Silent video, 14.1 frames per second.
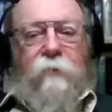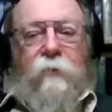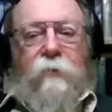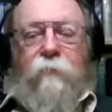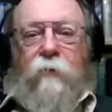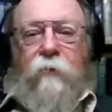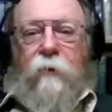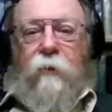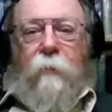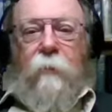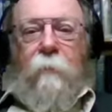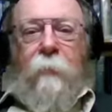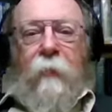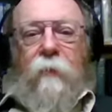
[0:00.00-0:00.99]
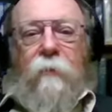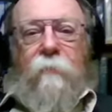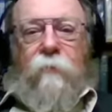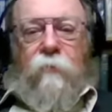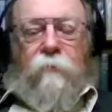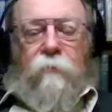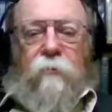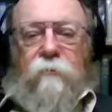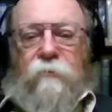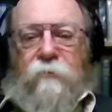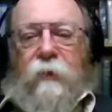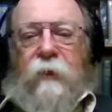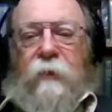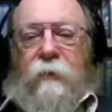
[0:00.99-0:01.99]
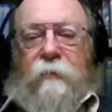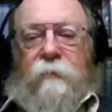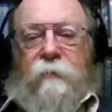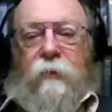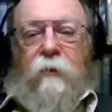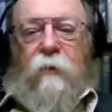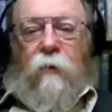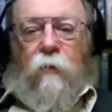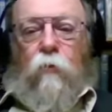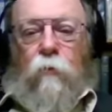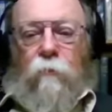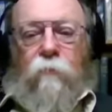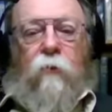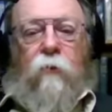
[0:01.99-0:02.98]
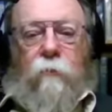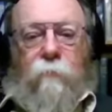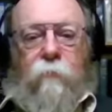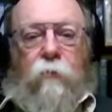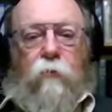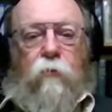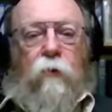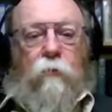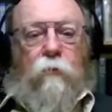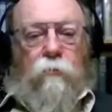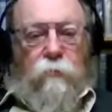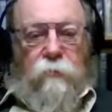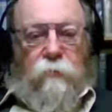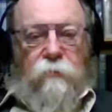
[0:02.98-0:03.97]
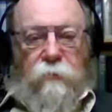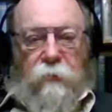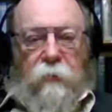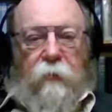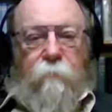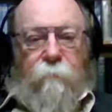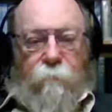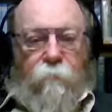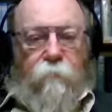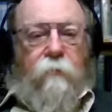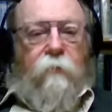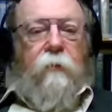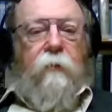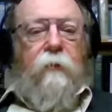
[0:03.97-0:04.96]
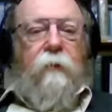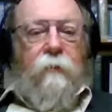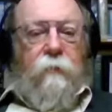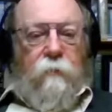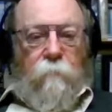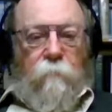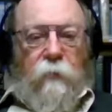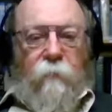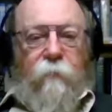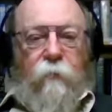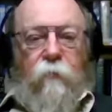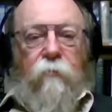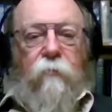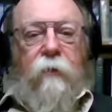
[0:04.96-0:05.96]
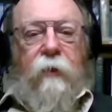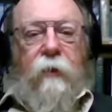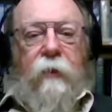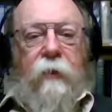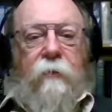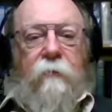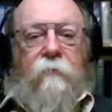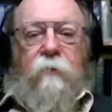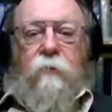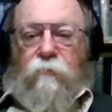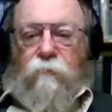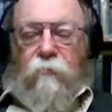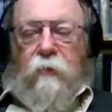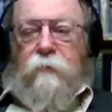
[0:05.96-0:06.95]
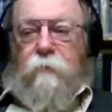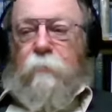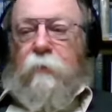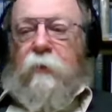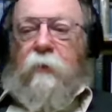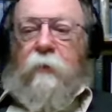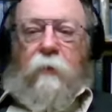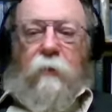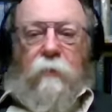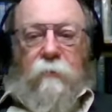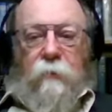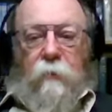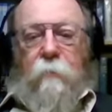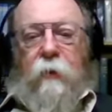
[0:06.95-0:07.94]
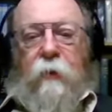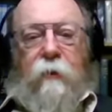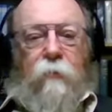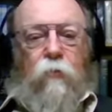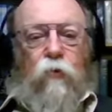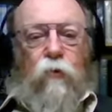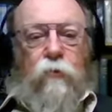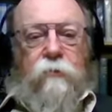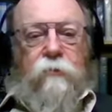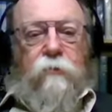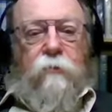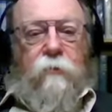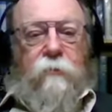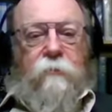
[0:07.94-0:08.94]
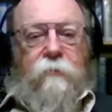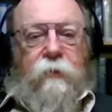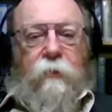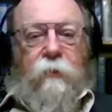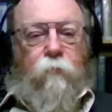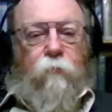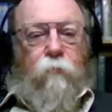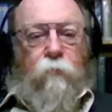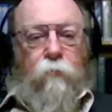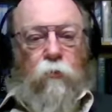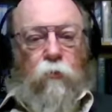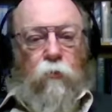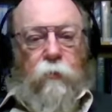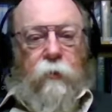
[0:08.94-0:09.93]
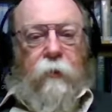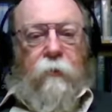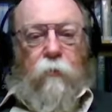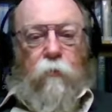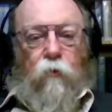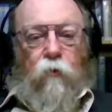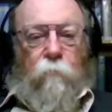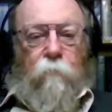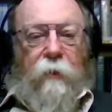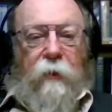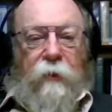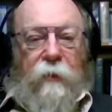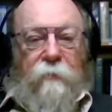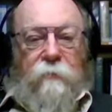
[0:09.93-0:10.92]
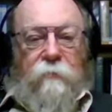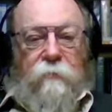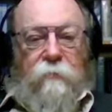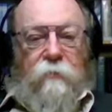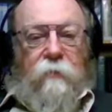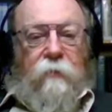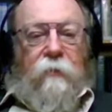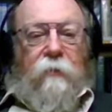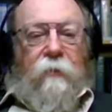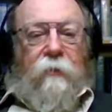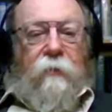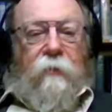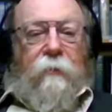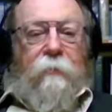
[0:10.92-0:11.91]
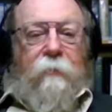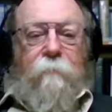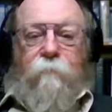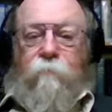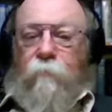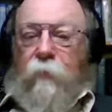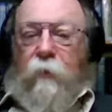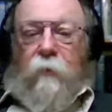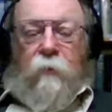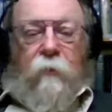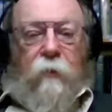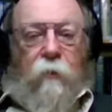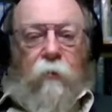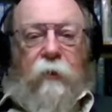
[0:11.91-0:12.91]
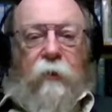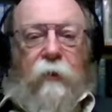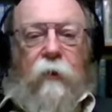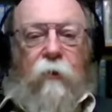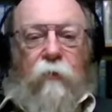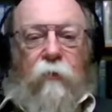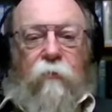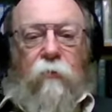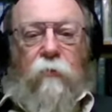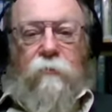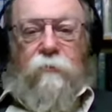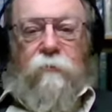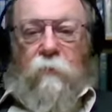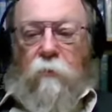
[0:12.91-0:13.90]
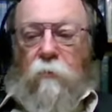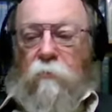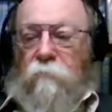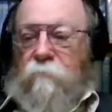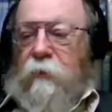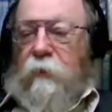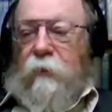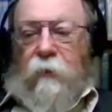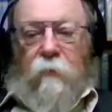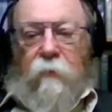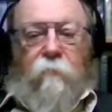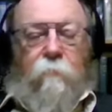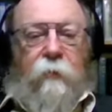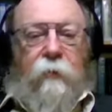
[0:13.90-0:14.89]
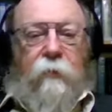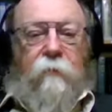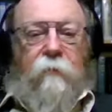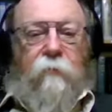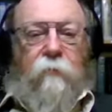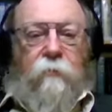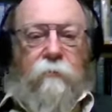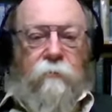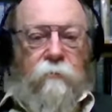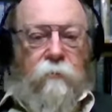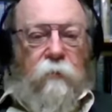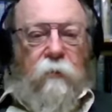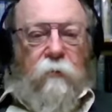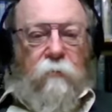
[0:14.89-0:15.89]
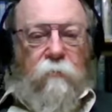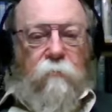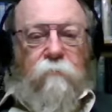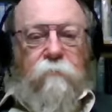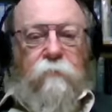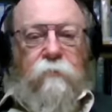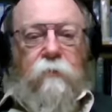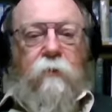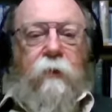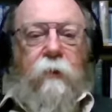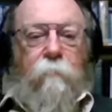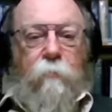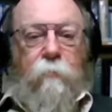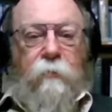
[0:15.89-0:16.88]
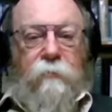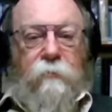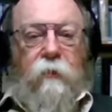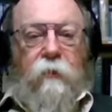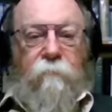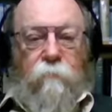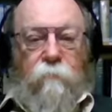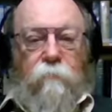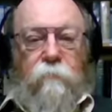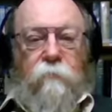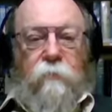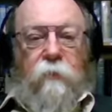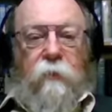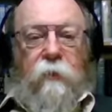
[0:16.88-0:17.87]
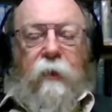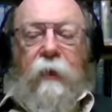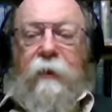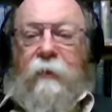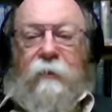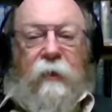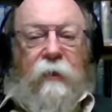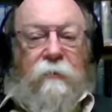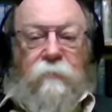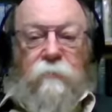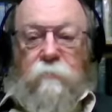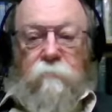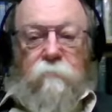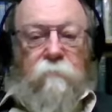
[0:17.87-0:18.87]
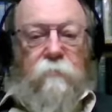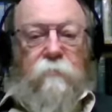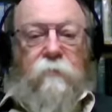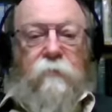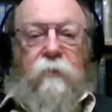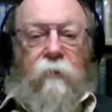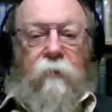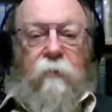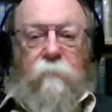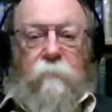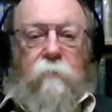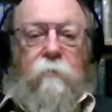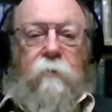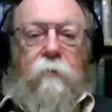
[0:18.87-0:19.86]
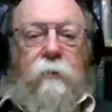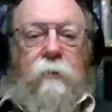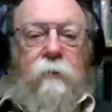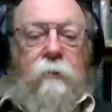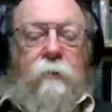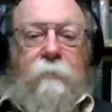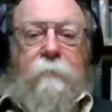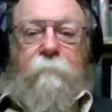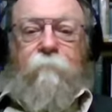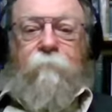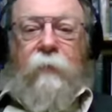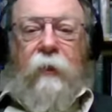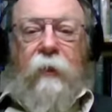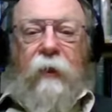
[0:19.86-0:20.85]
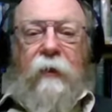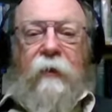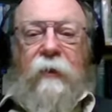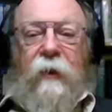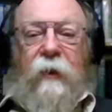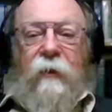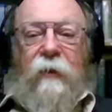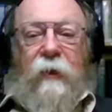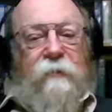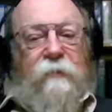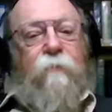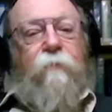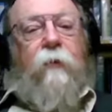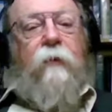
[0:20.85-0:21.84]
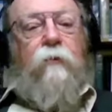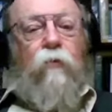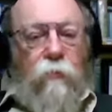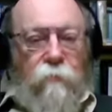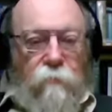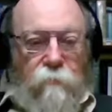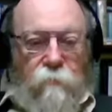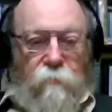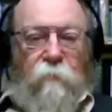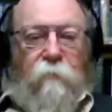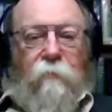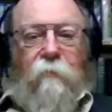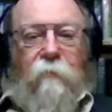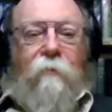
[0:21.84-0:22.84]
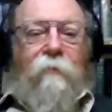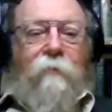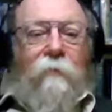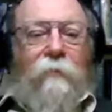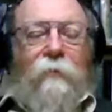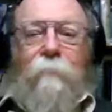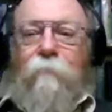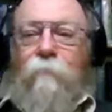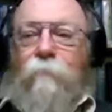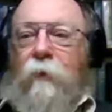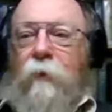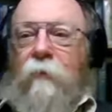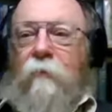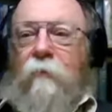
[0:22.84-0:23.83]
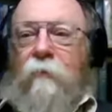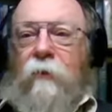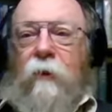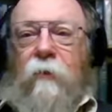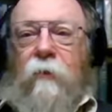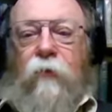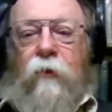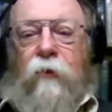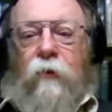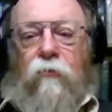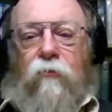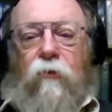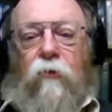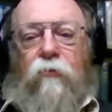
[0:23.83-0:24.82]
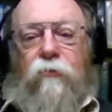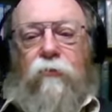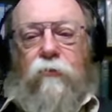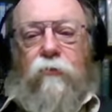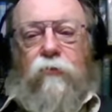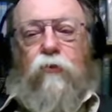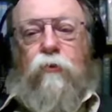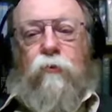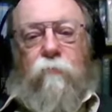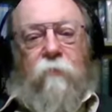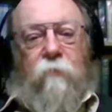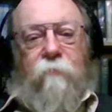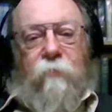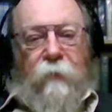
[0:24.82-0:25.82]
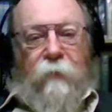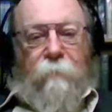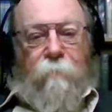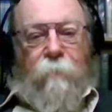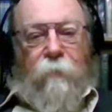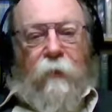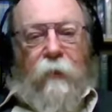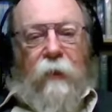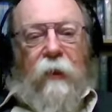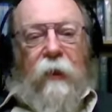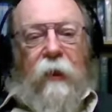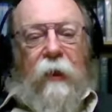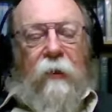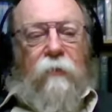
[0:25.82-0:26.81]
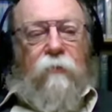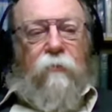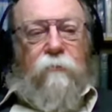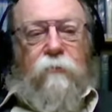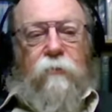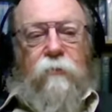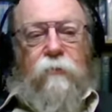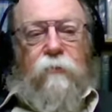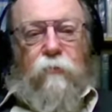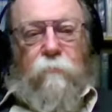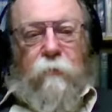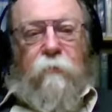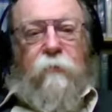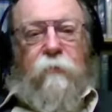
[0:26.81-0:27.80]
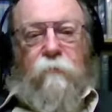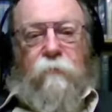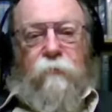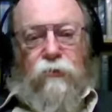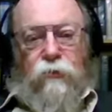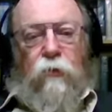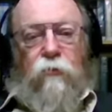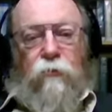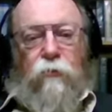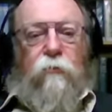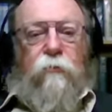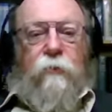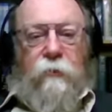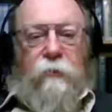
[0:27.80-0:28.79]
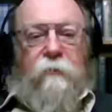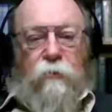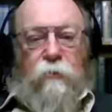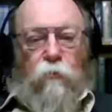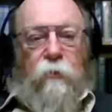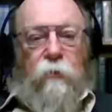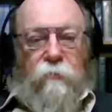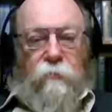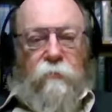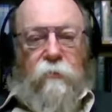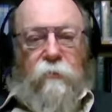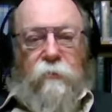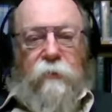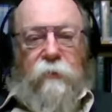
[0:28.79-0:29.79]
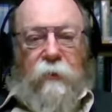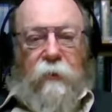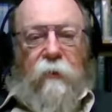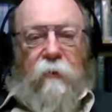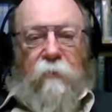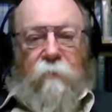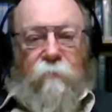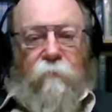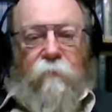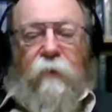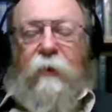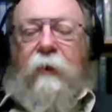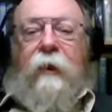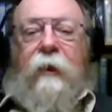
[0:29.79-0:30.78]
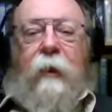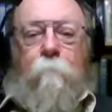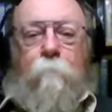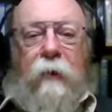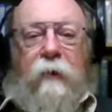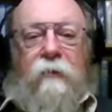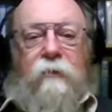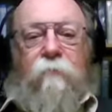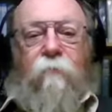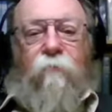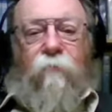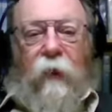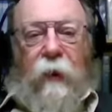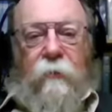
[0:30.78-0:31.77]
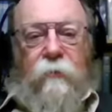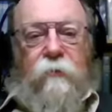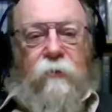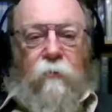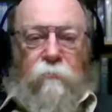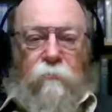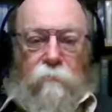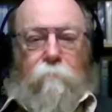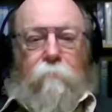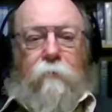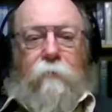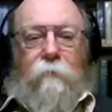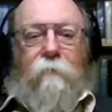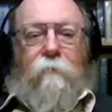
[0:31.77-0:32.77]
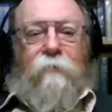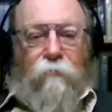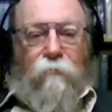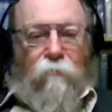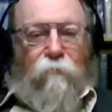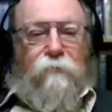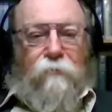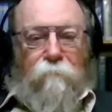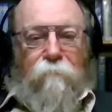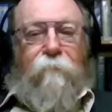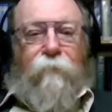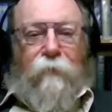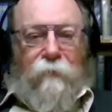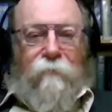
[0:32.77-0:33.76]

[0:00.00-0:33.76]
You've got God standing there saying, I will fight for you. This is a gift. I'm giving you the land. Trust me. Come down to the waterside, stick your foot in the water parts. We're going to go across. I'll take care of the bad guys. You just clean up the mess afterwards. And he does. It's incredible. And he has fun with it. If you're going to cross the Jordan River and God's going to do a miracle to show you that he's the one that's going to take care of you, he picks flood time to cross the river,